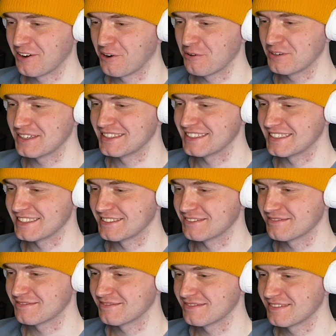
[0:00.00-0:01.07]
Holy shit.
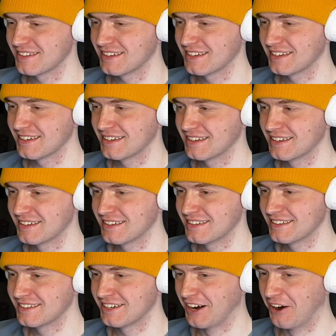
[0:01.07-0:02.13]

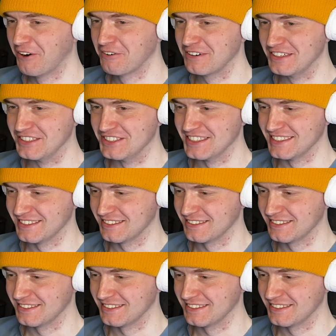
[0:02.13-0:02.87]
Holy shit.